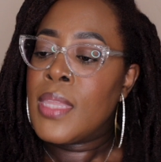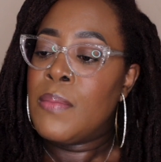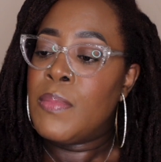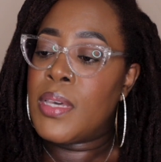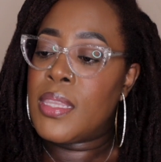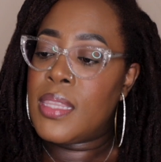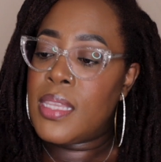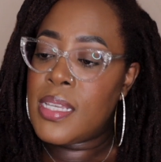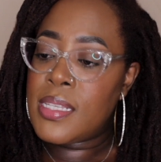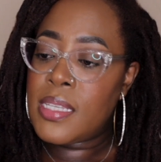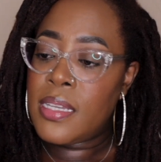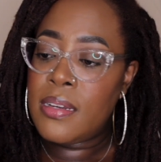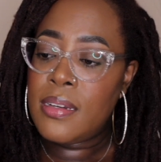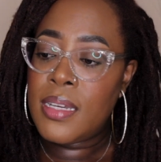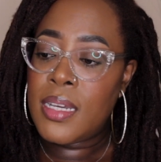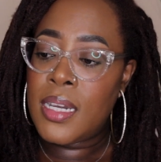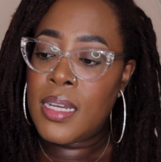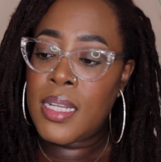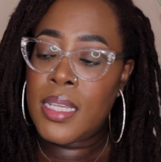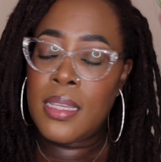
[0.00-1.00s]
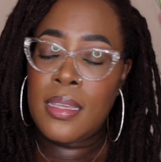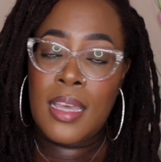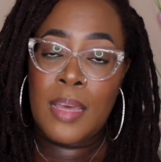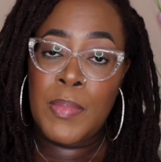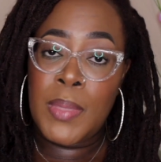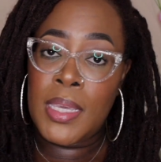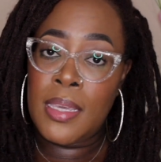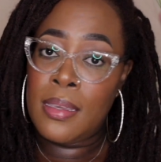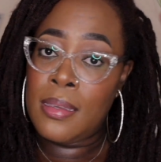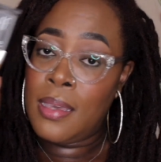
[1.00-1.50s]
But this here, honey, I
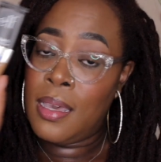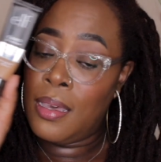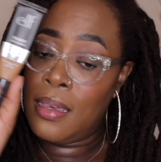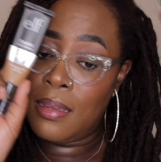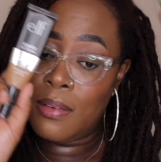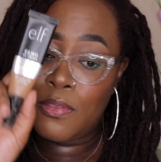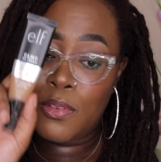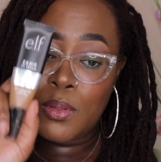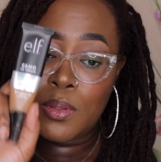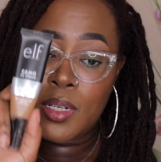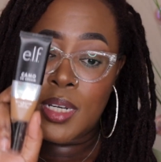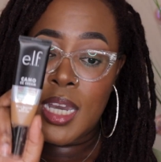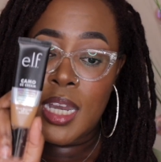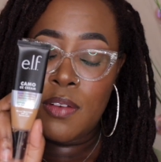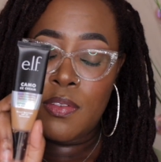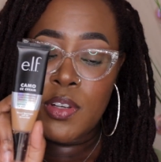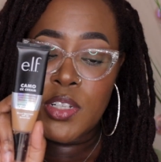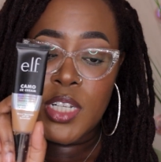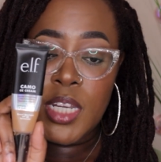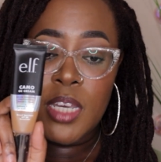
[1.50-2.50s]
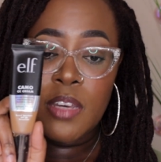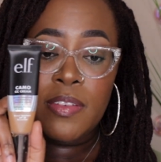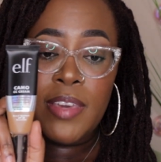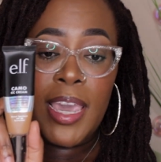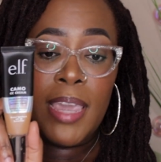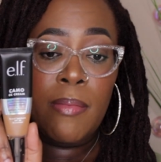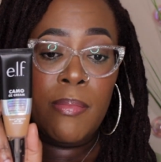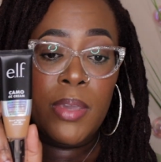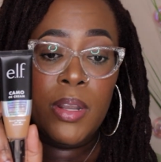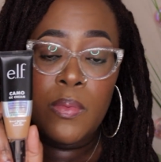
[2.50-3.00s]
mean, full coverage. e.l.f.
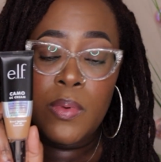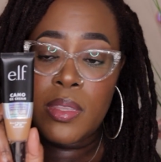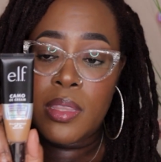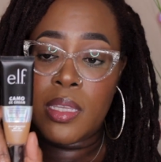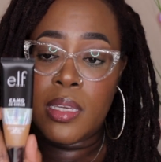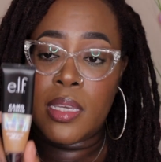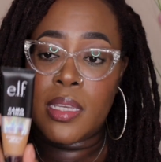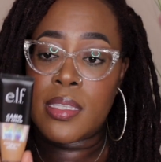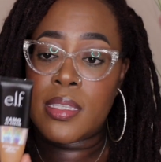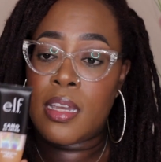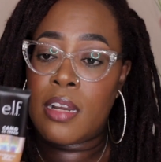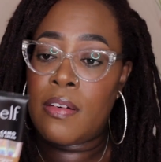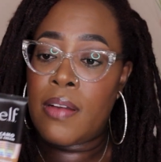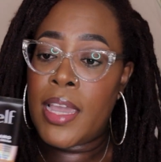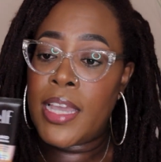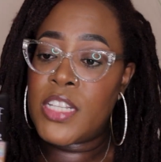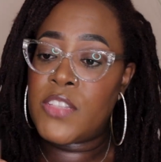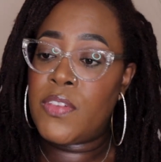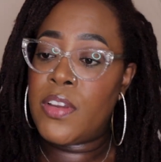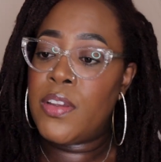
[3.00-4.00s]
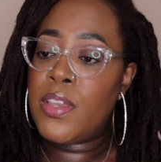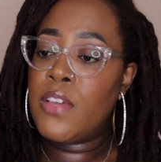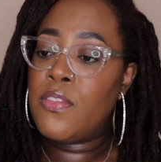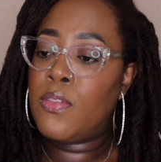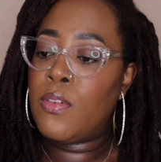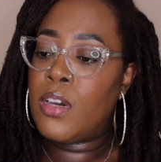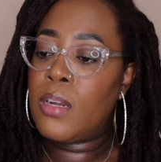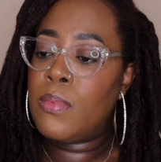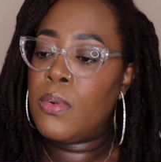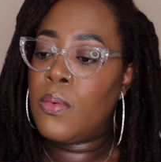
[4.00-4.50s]
came with this. All right, it's very
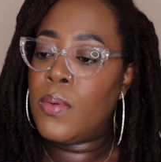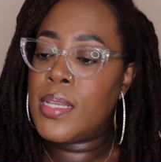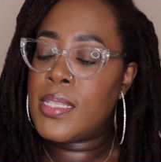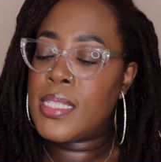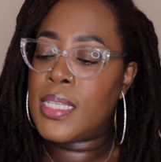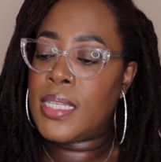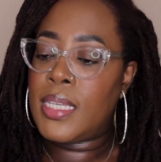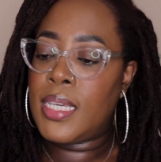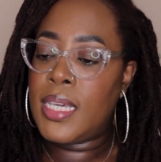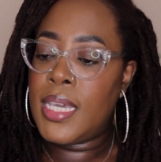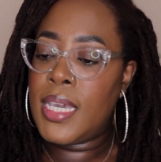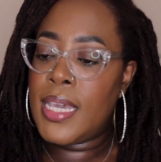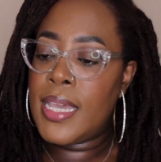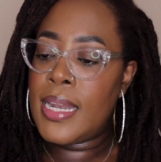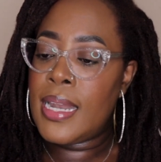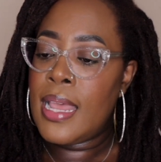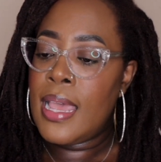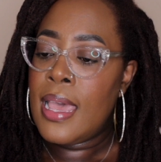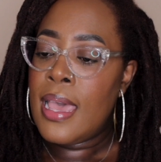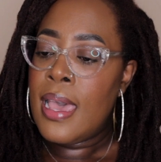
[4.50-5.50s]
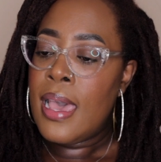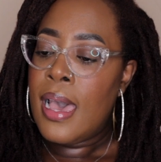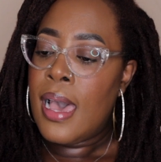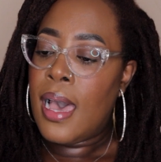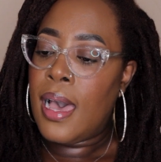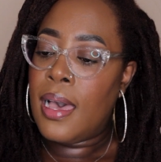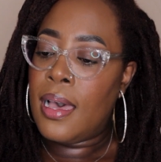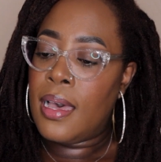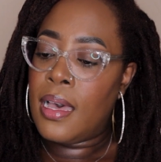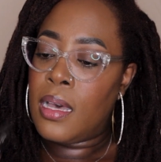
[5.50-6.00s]
affordable. Once again,
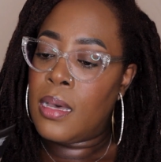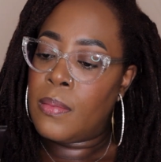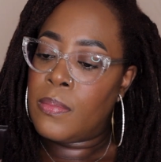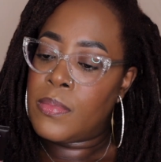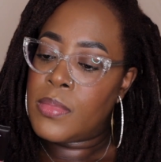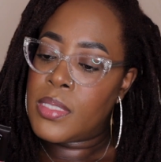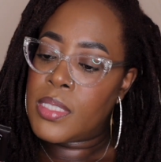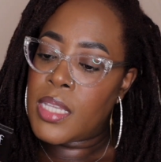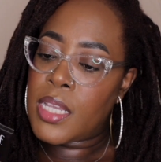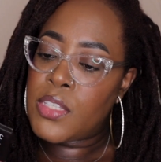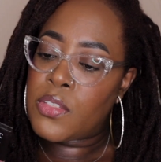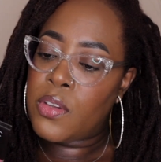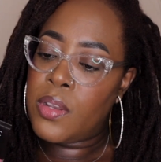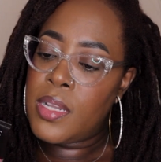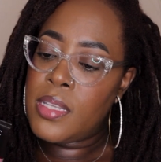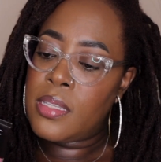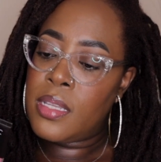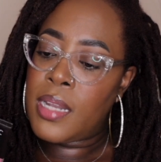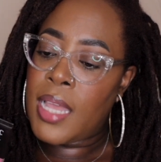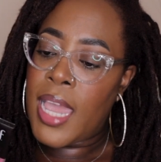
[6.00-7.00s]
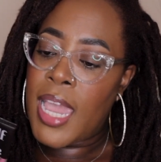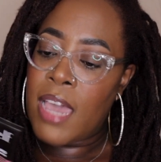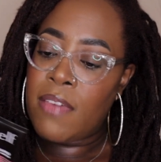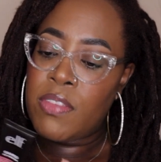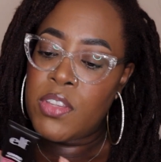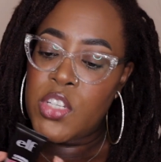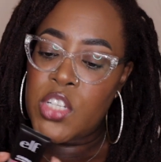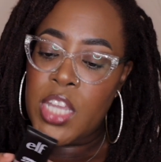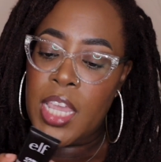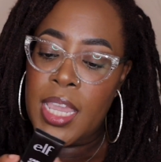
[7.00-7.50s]
sunscreen is in. I have
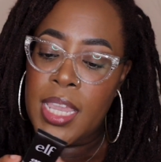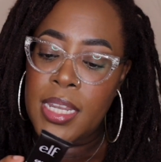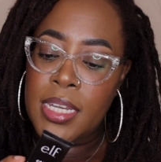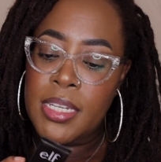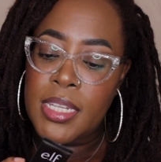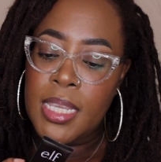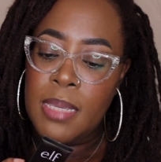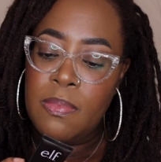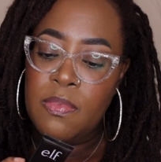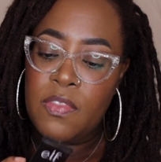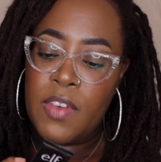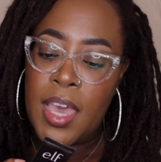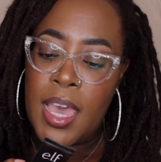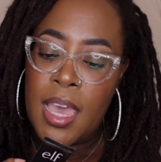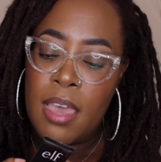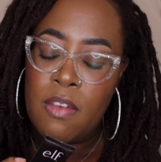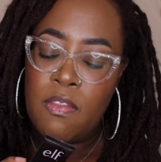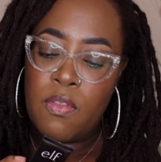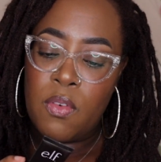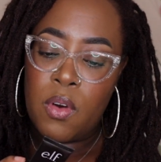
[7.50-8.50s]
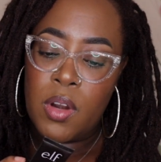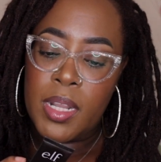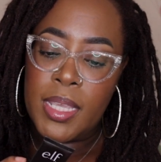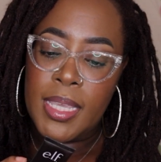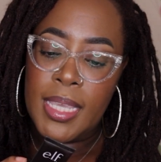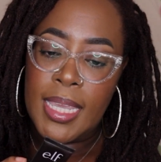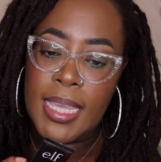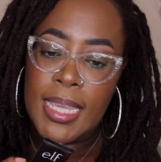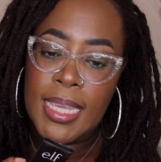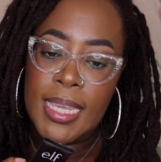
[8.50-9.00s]
the shade Deep
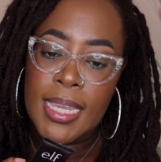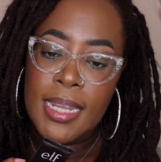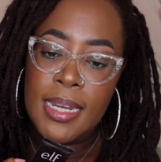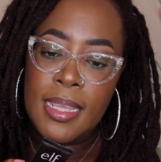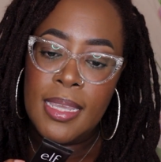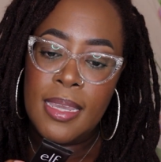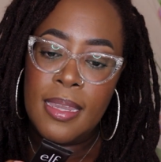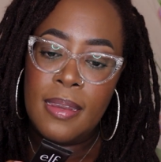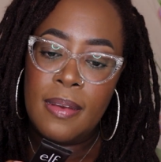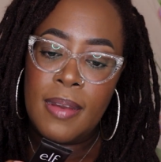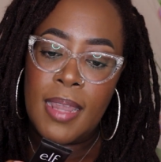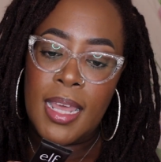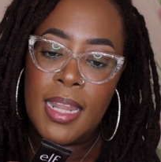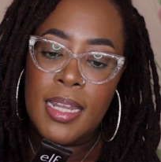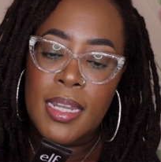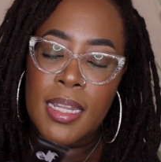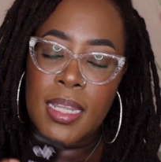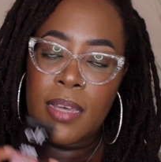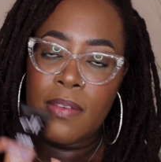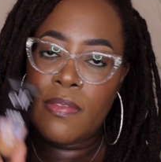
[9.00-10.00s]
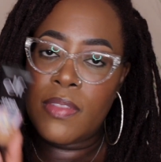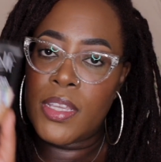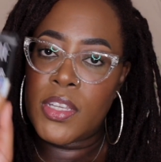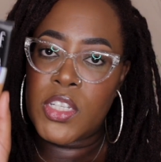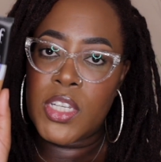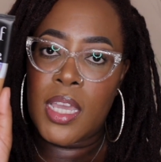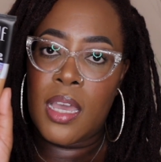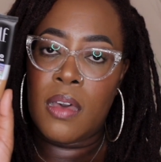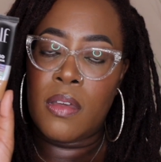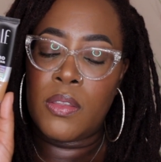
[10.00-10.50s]
540 in here. I love
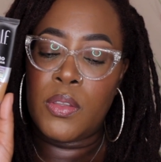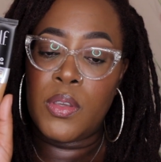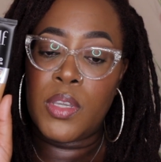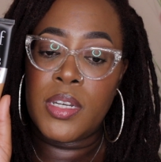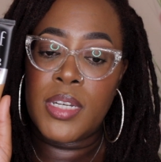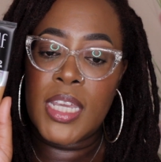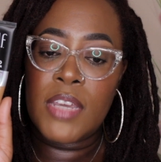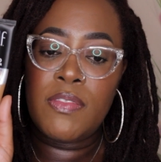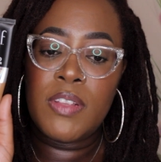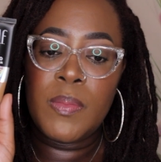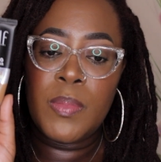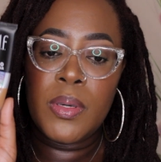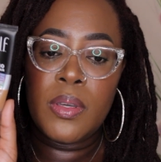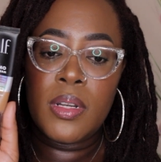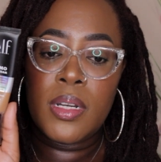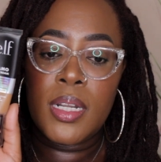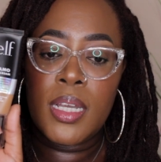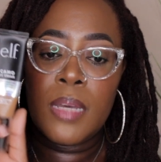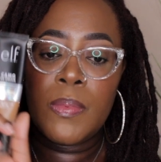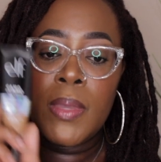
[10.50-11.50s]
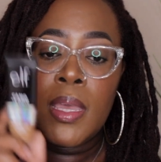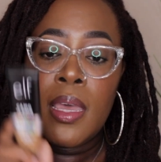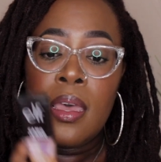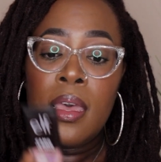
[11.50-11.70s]
this, y'all. You can definitely build it up,